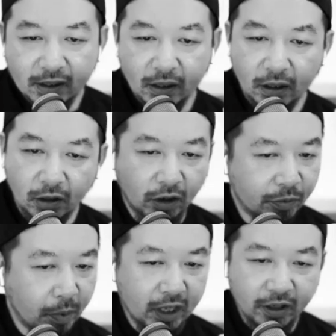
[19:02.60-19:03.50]
still a lot
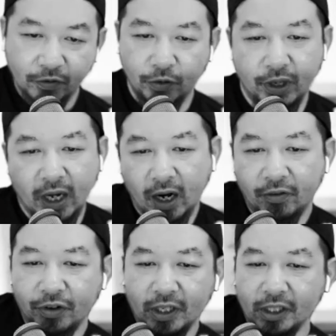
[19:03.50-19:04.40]
of money for the
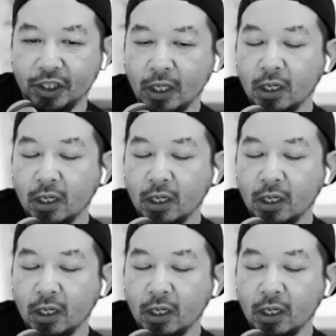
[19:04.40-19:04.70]
average.